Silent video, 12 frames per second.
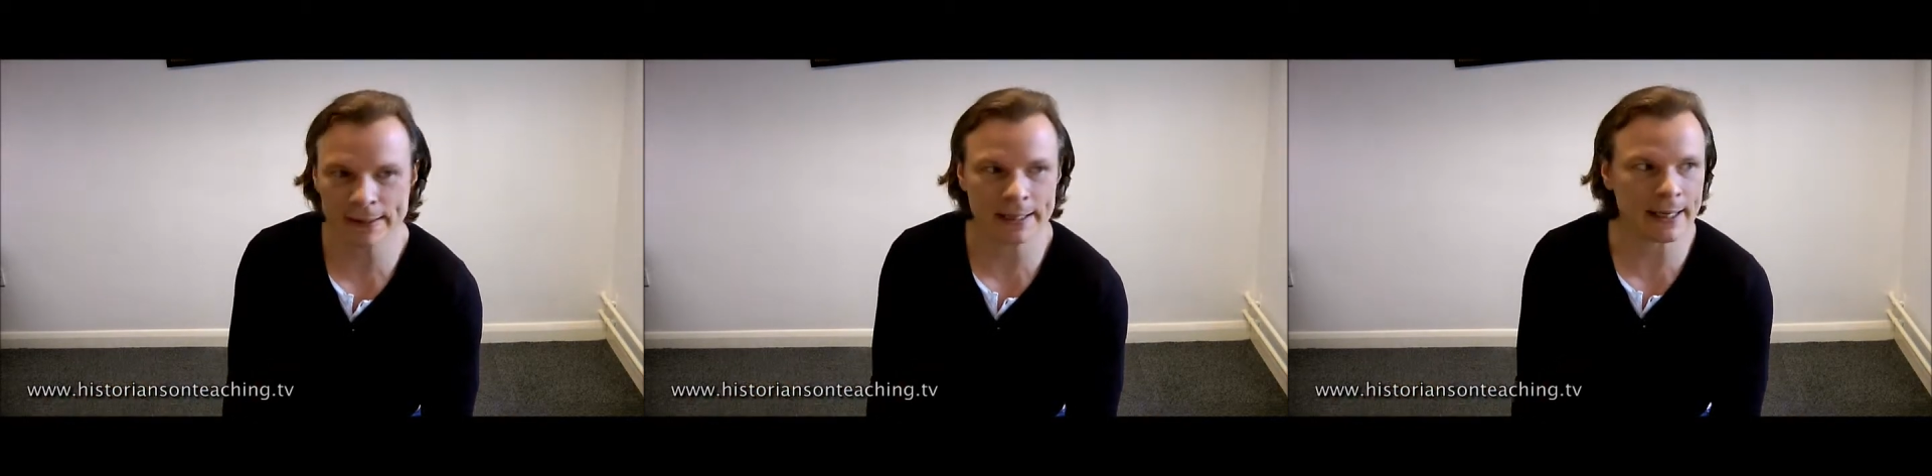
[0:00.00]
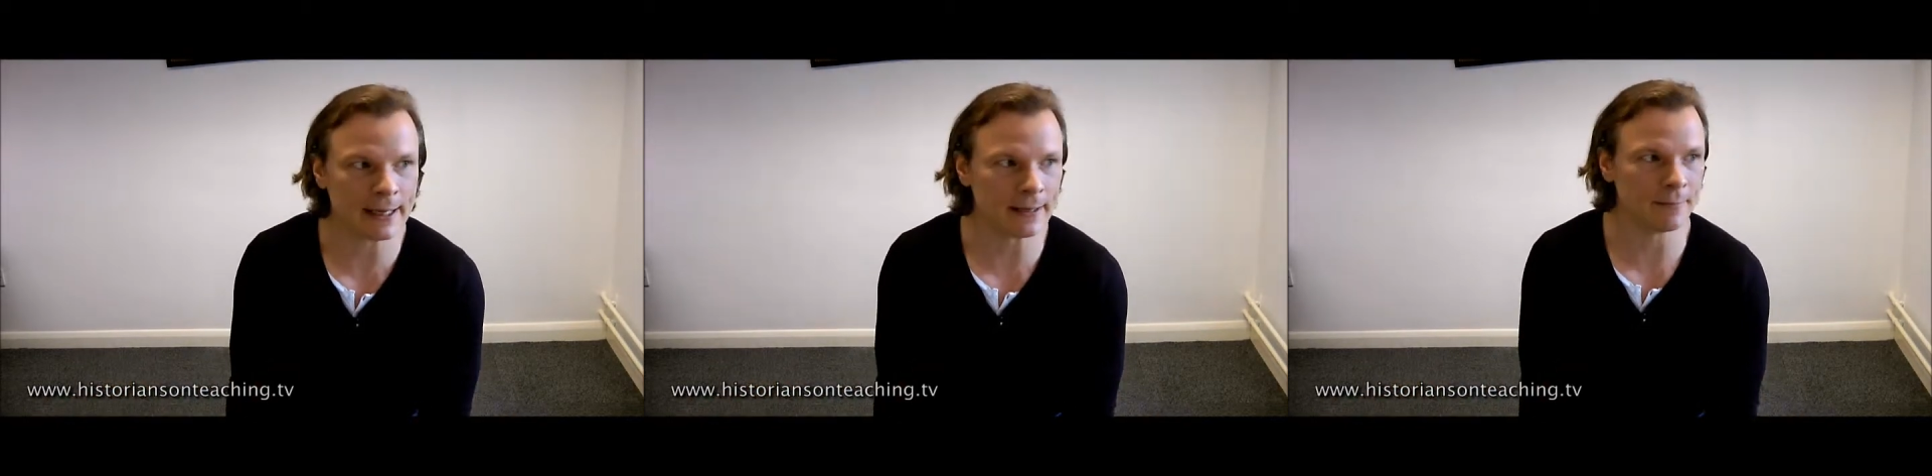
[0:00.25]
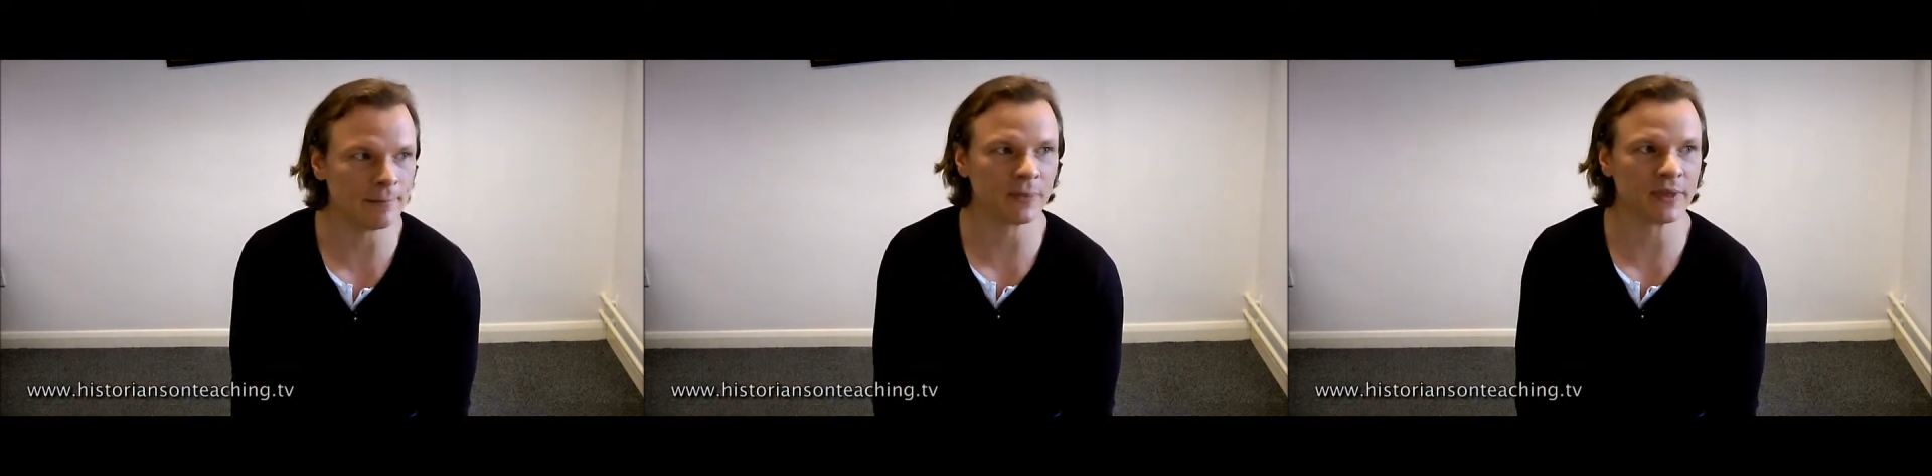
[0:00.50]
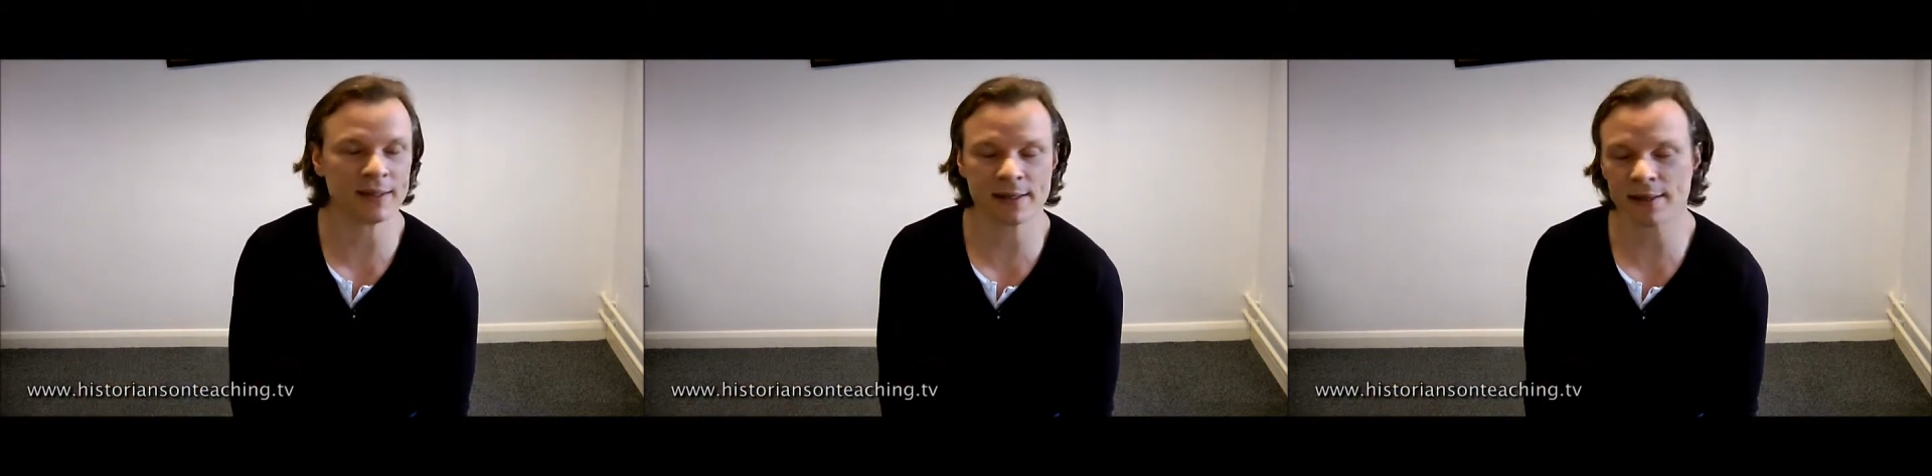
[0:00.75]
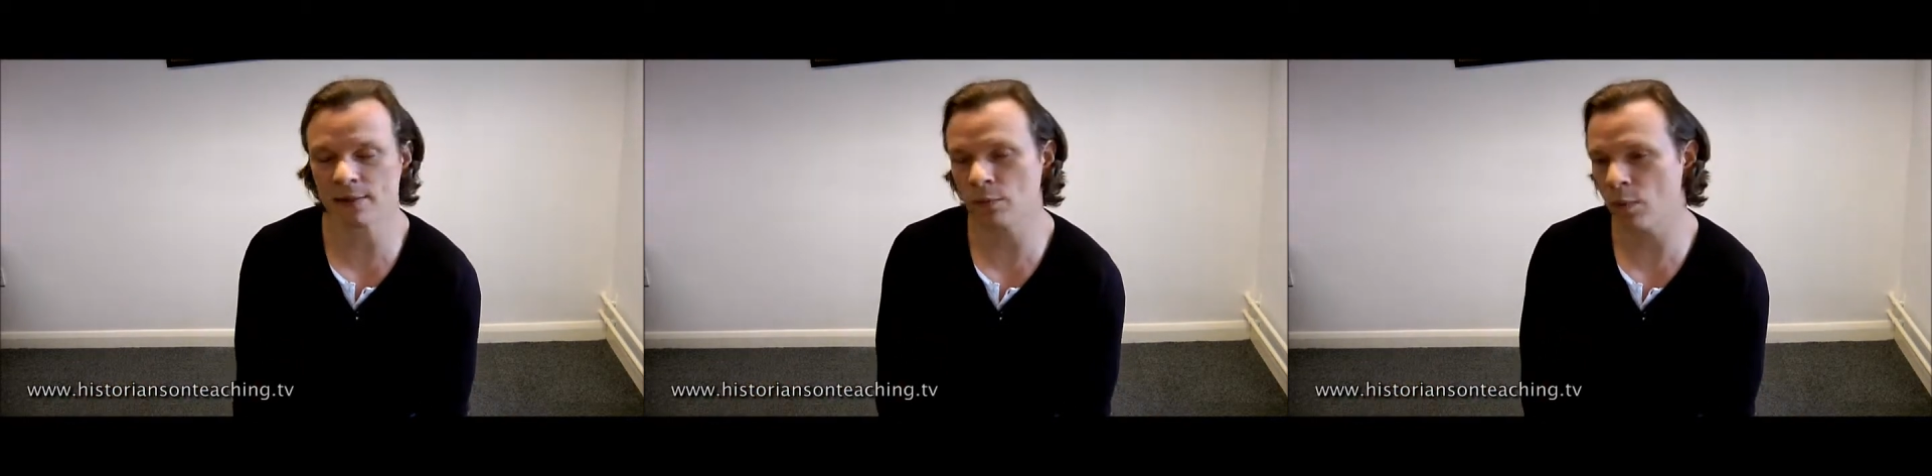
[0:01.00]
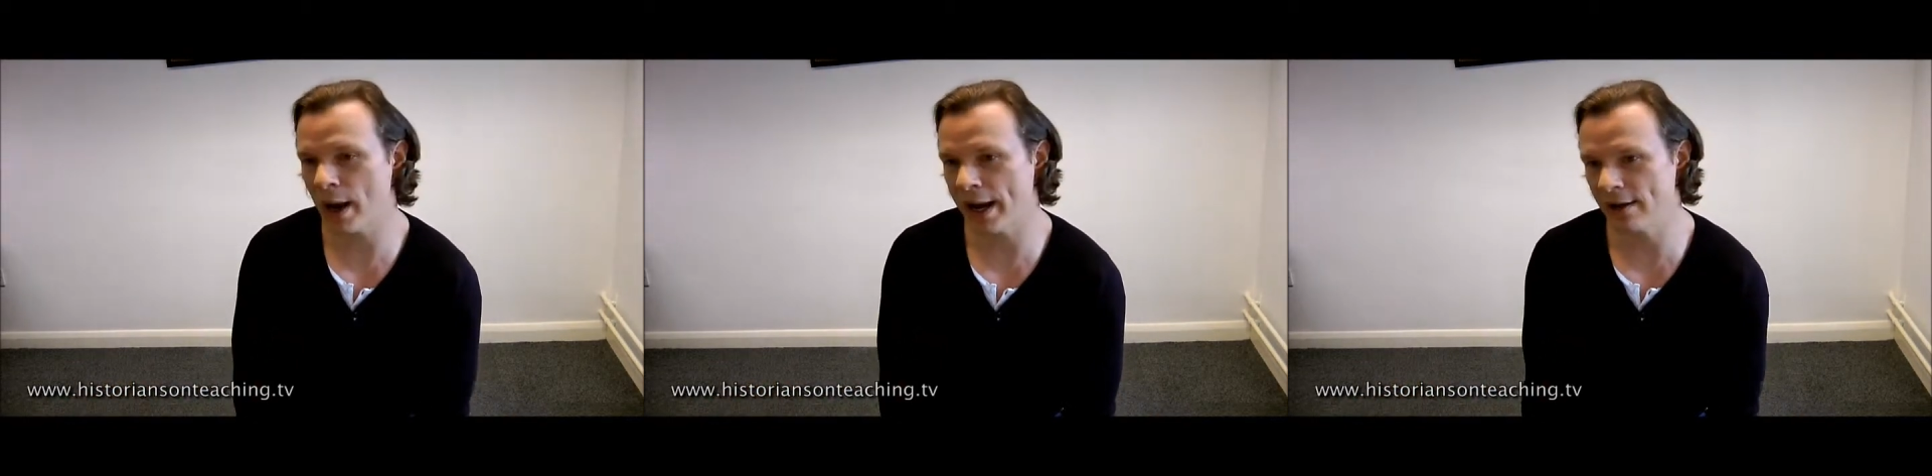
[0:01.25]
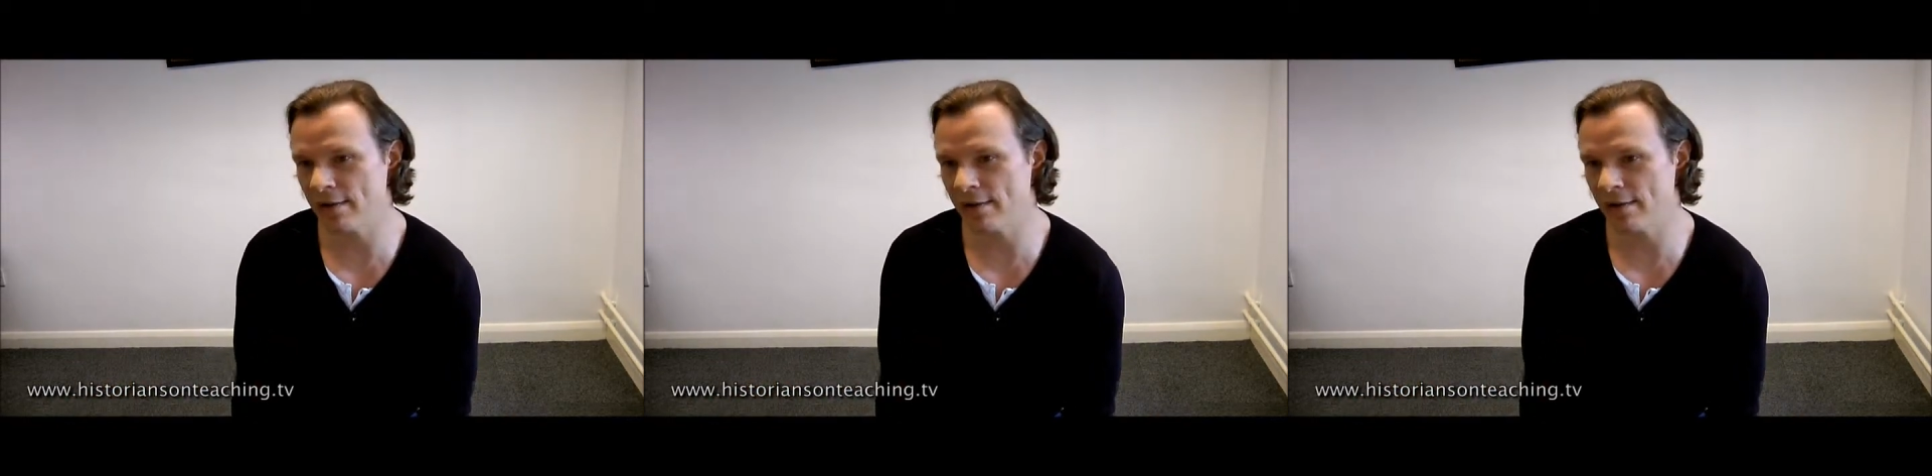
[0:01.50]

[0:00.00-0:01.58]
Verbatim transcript: Um, this is a way